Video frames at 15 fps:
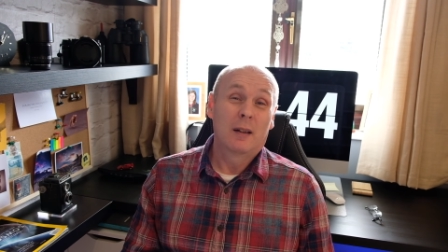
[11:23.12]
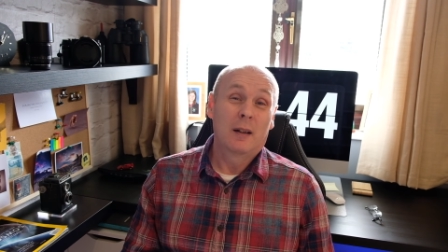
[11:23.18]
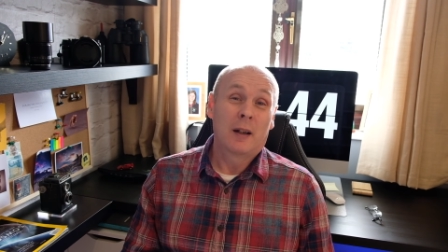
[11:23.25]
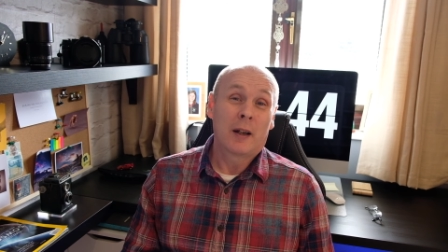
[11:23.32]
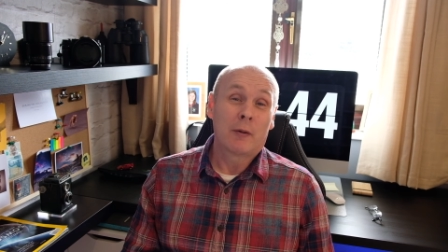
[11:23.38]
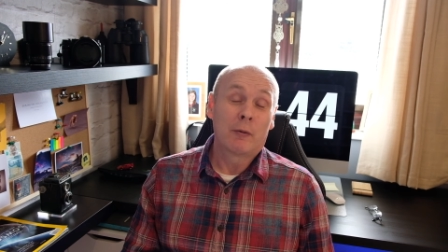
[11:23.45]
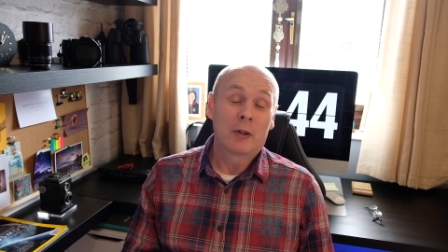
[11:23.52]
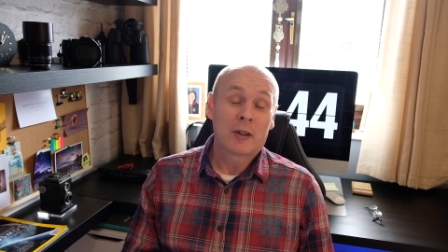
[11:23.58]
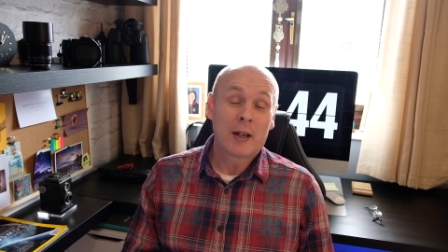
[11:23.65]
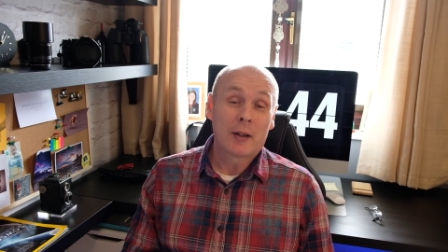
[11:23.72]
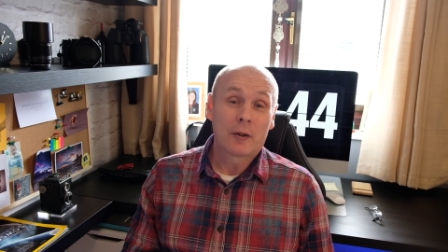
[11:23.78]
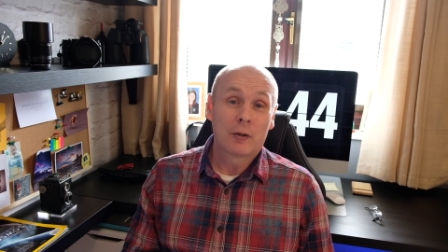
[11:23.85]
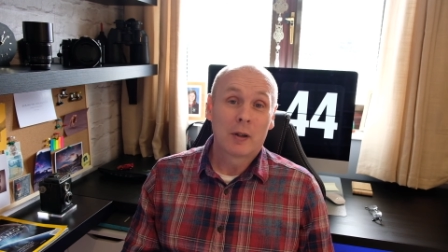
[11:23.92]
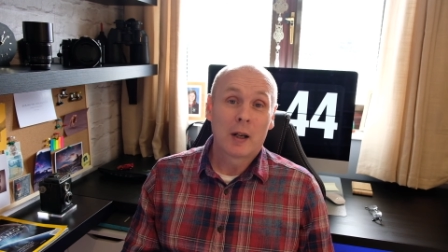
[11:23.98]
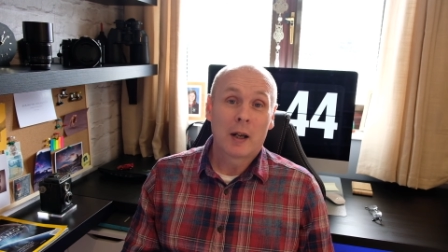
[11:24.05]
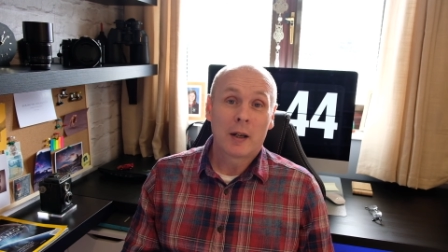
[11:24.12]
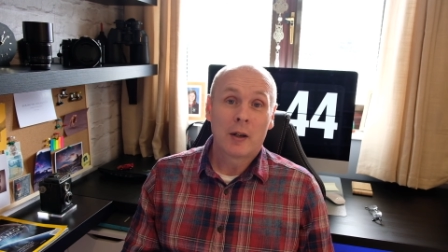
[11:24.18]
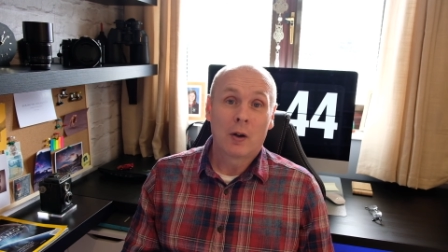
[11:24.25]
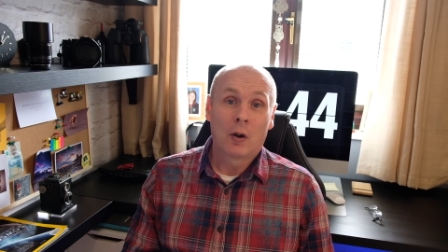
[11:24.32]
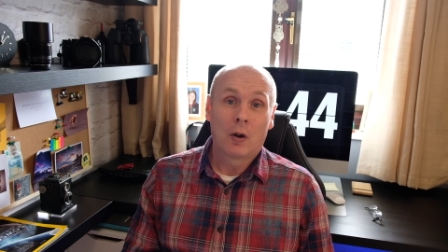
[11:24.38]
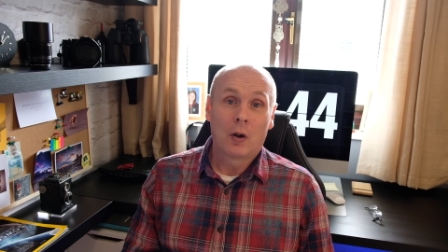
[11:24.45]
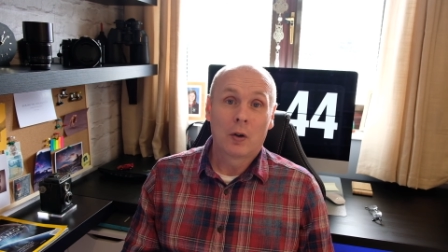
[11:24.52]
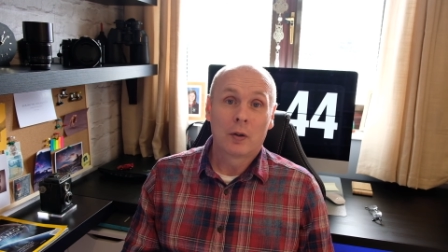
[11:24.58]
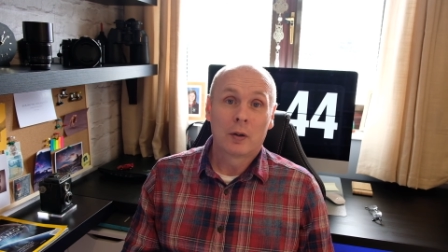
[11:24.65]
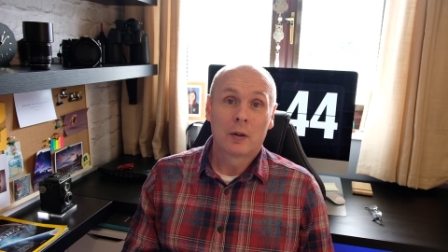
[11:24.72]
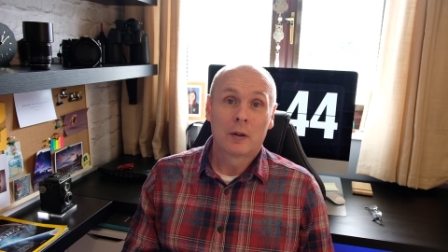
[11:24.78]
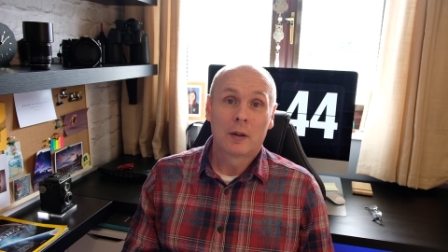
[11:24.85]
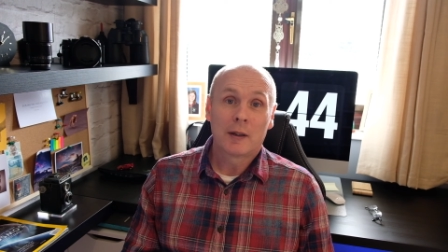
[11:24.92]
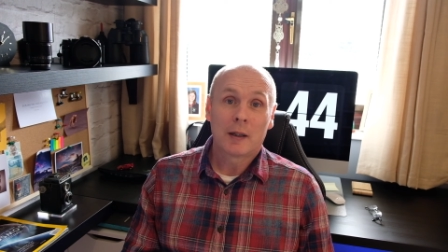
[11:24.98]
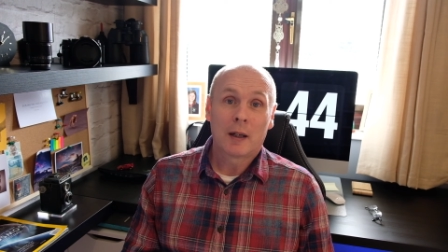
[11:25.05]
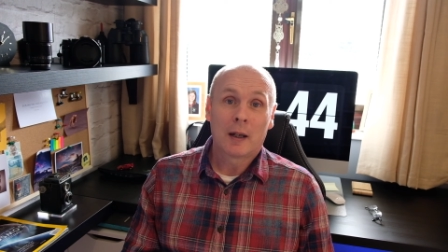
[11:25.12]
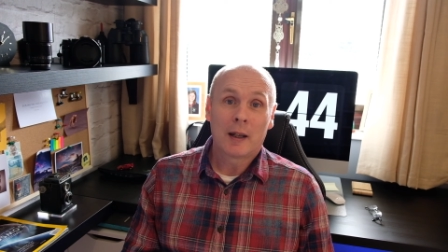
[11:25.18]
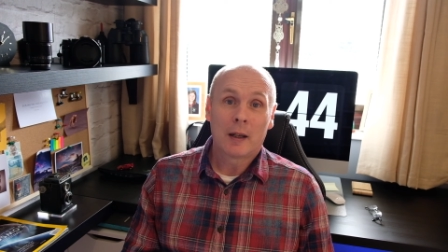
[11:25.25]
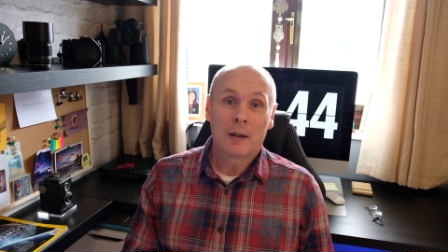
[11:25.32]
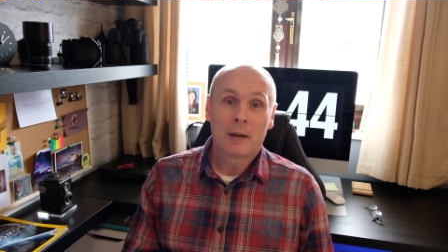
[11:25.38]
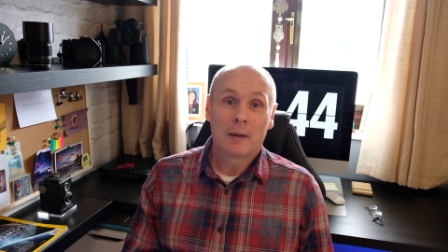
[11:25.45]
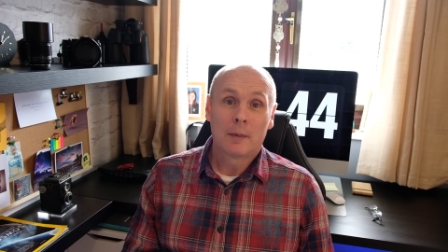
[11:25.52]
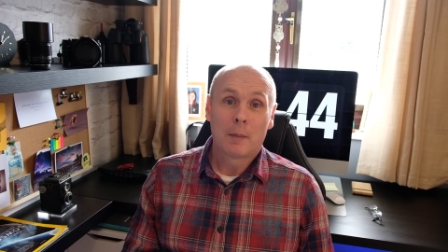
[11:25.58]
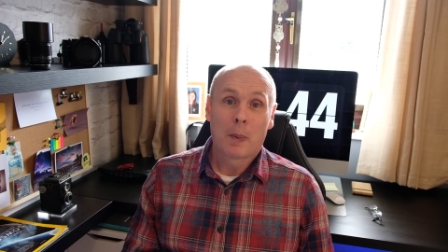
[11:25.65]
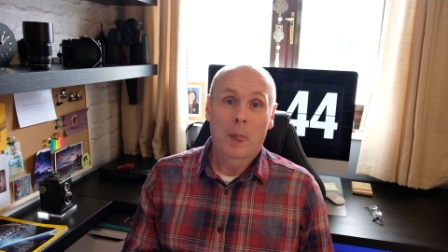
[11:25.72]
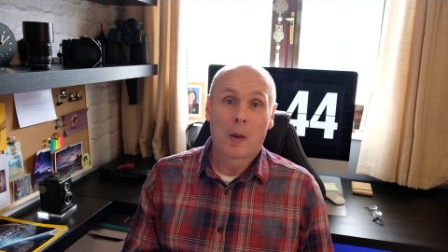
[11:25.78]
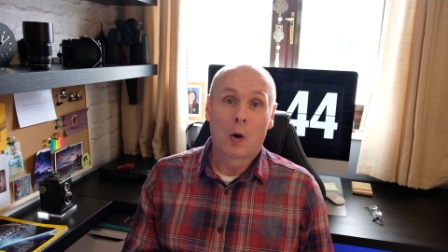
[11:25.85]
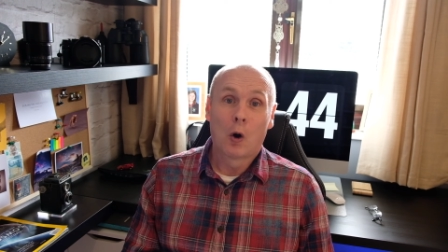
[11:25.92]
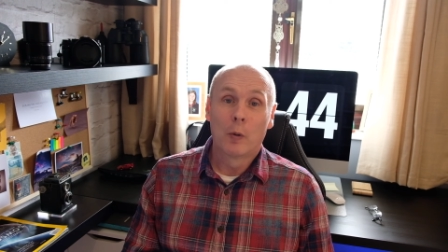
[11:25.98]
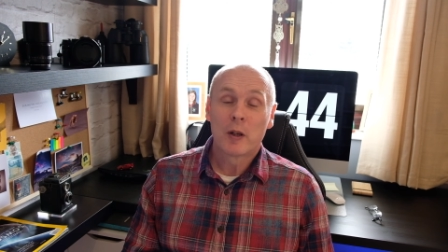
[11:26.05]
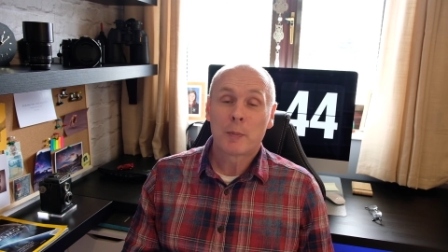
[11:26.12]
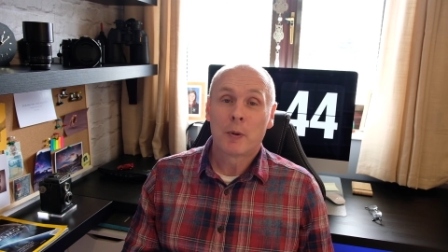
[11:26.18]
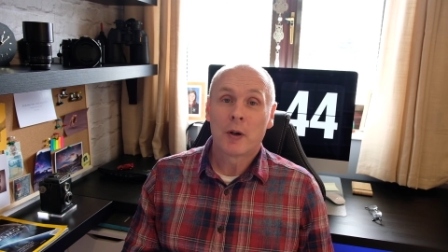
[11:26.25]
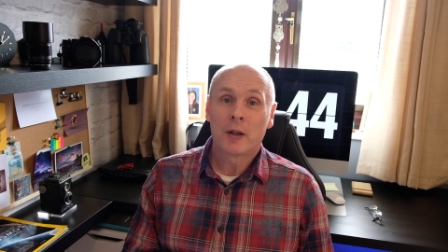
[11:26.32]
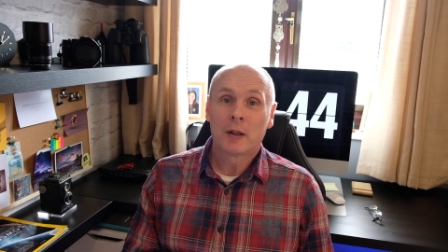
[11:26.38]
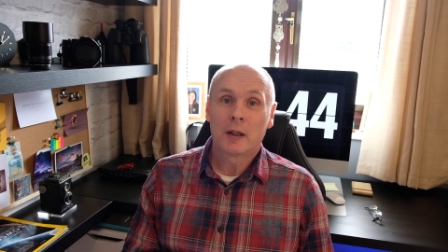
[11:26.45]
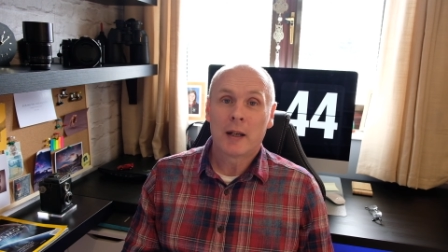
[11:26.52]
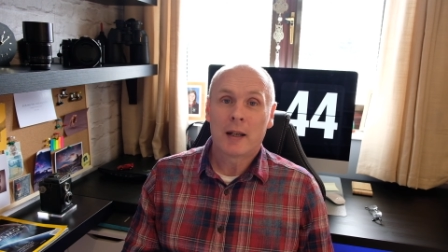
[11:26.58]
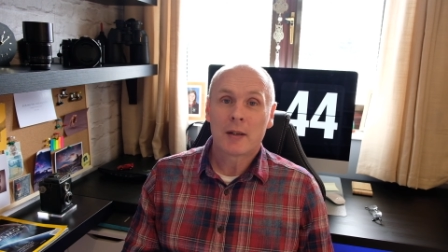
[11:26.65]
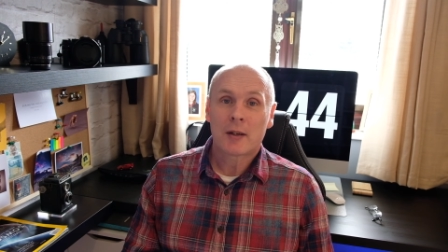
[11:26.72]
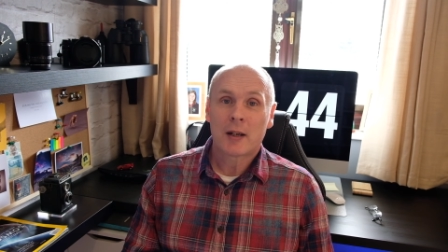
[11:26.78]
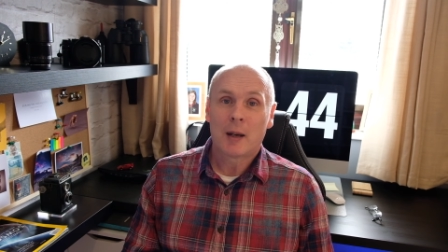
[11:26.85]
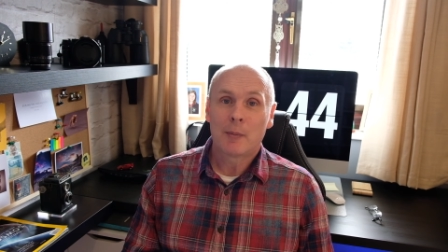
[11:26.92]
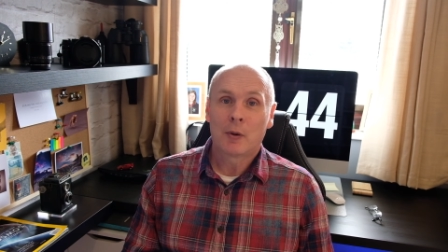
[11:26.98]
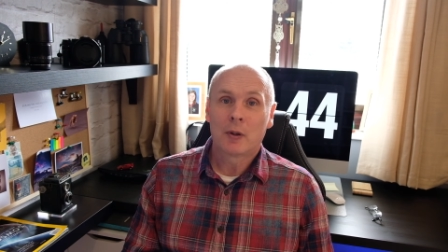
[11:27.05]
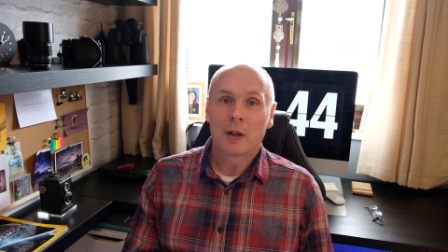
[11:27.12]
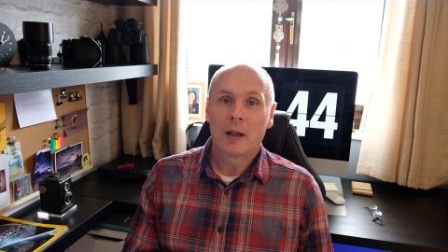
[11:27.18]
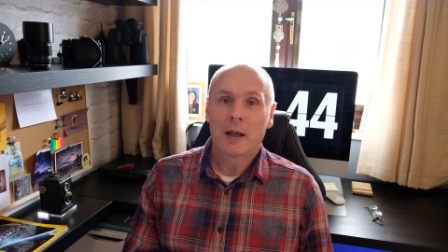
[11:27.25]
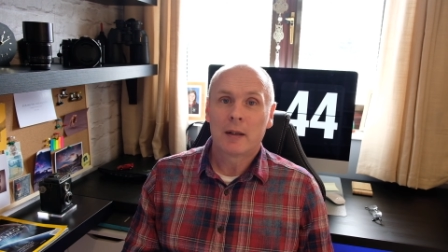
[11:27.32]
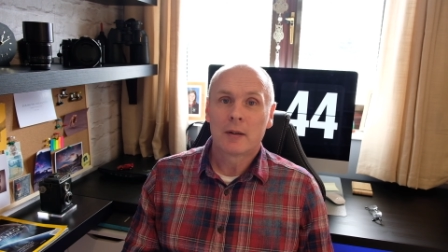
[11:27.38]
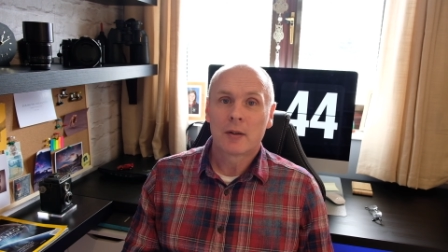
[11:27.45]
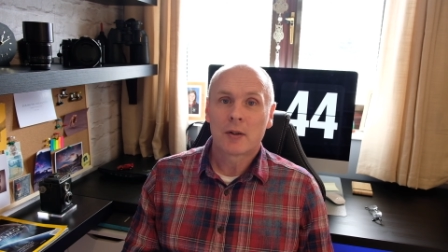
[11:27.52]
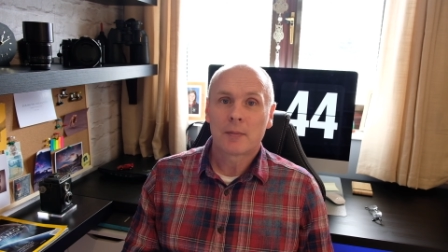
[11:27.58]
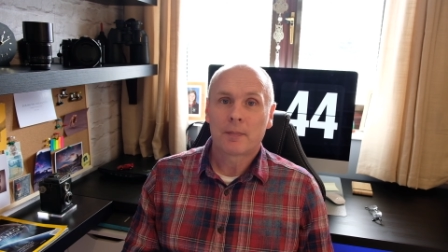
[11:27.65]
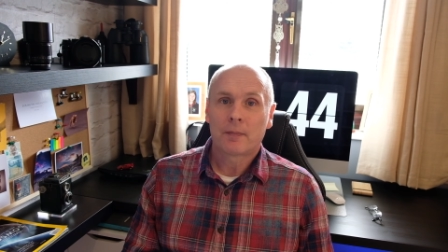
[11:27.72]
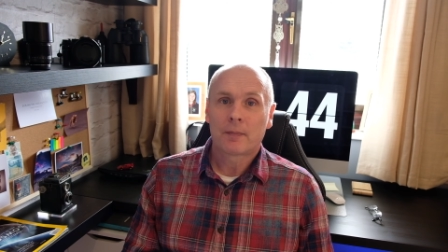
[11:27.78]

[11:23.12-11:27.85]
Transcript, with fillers: I tend to rely on um, always putting the lens cap on the lens,